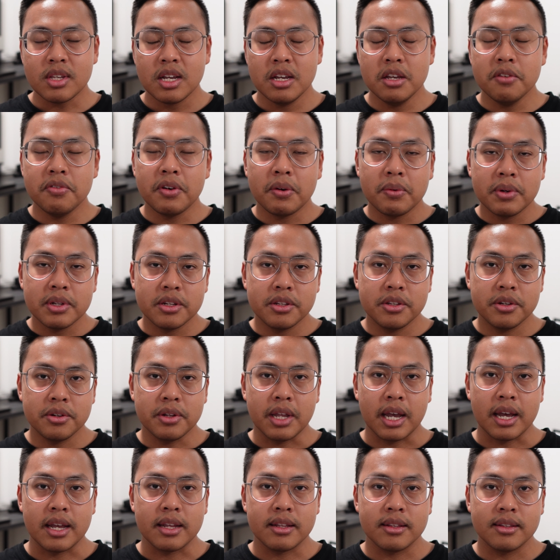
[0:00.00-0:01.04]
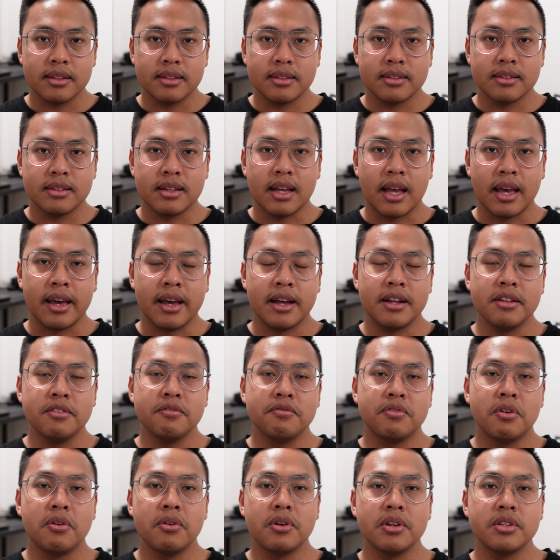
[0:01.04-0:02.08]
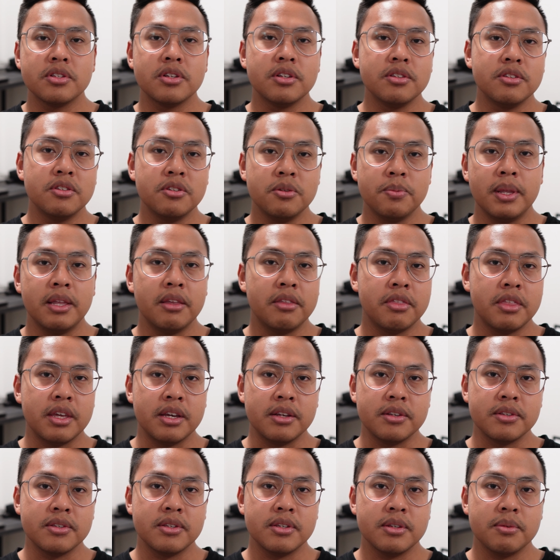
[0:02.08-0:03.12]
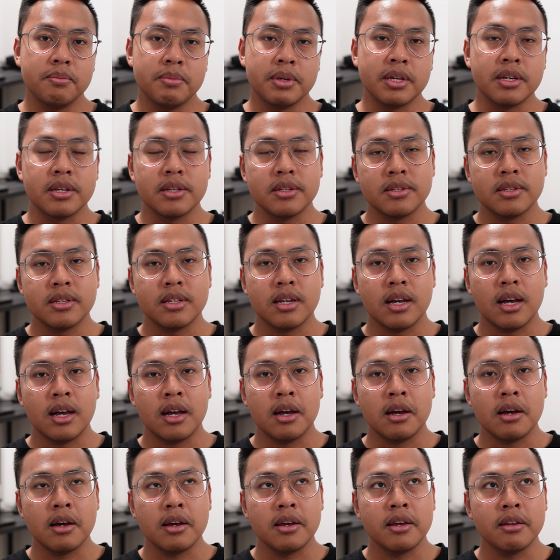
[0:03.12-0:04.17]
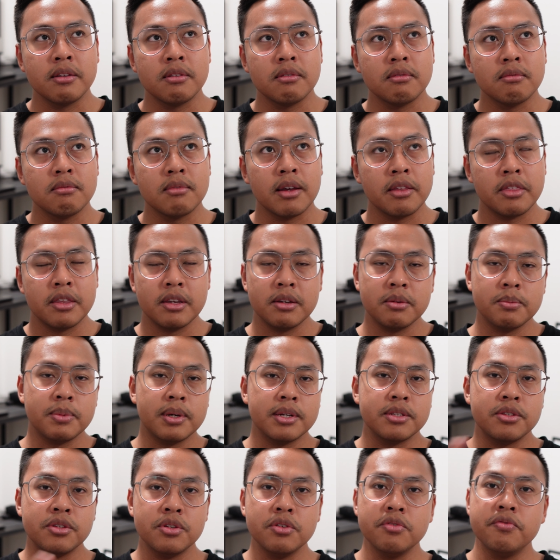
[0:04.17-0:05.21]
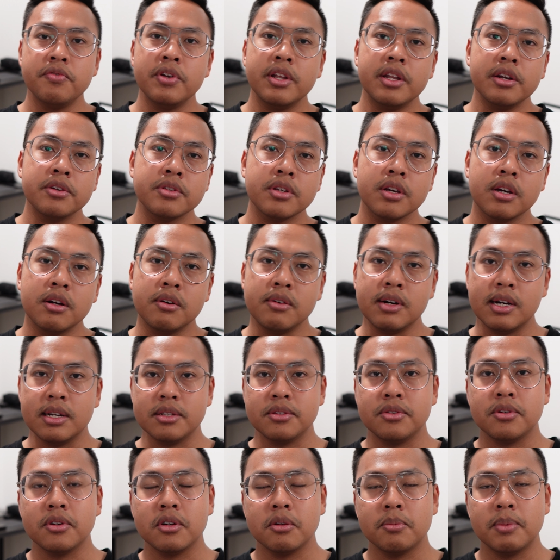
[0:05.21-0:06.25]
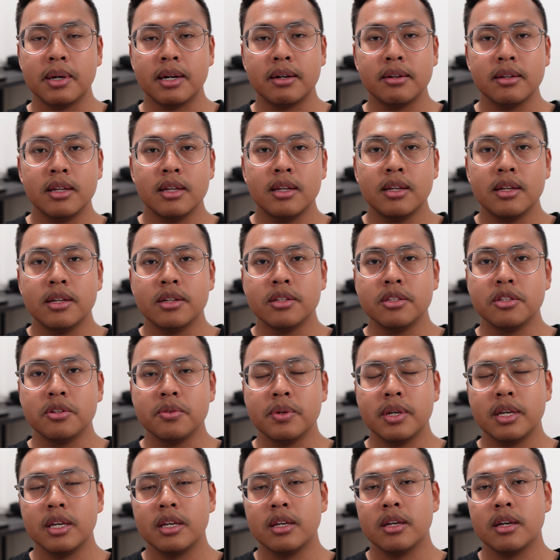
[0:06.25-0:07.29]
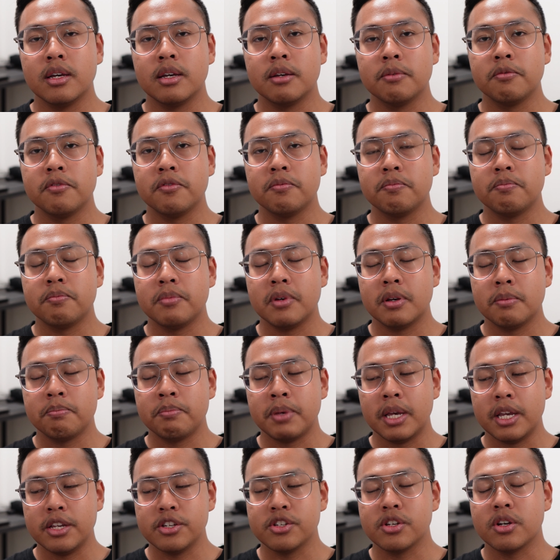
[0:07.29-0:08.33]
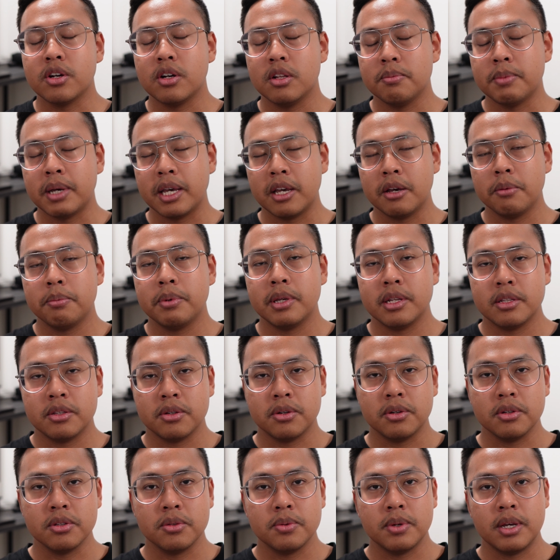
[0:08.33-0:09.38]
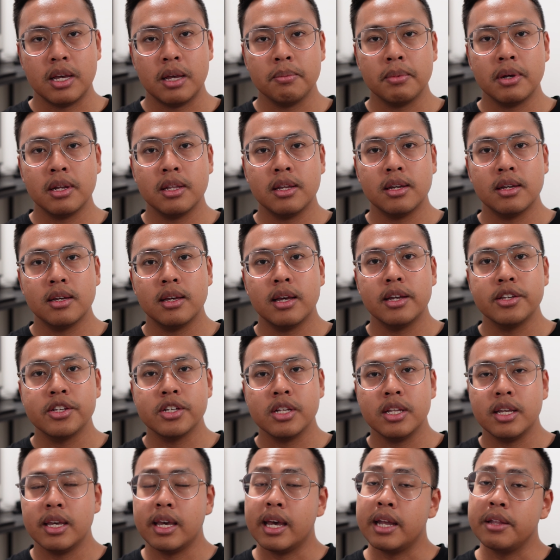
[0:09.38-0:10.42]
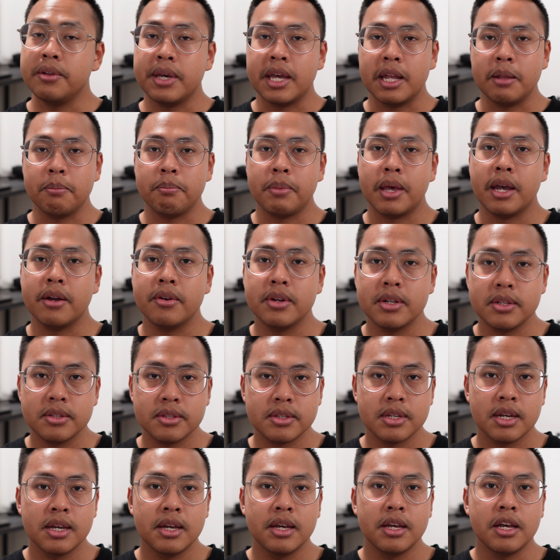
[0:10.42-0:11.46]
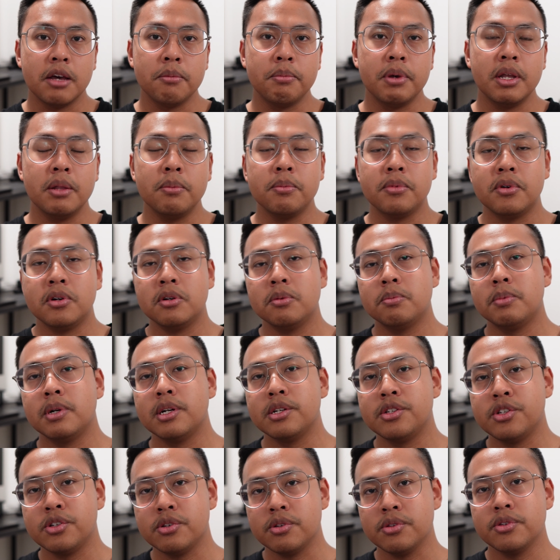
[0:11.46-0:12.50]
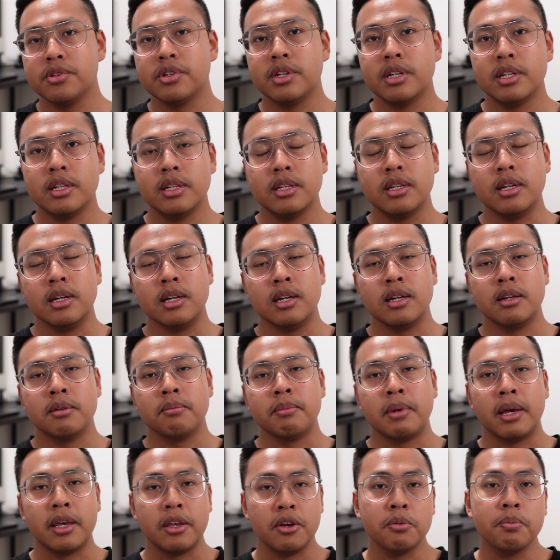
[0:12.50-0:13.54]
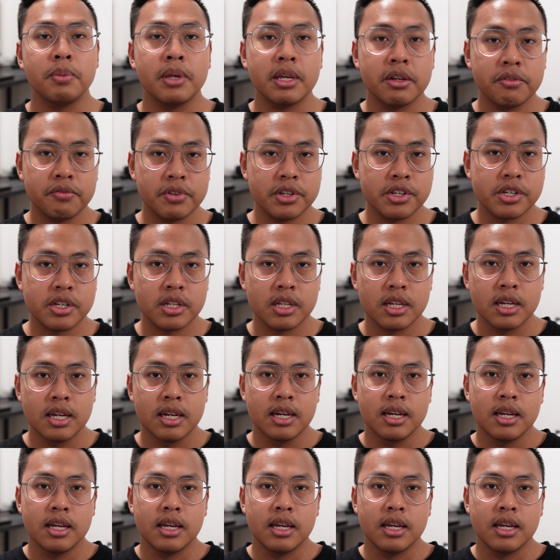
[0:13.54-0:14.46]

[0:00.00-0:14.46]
If I want to do that, I can't focus on too many things, because in, I think about 2 videos ago, I talked about doing a page called Myopia Talks, where I'm gonna actually educate parents a bit more about children myopia vision,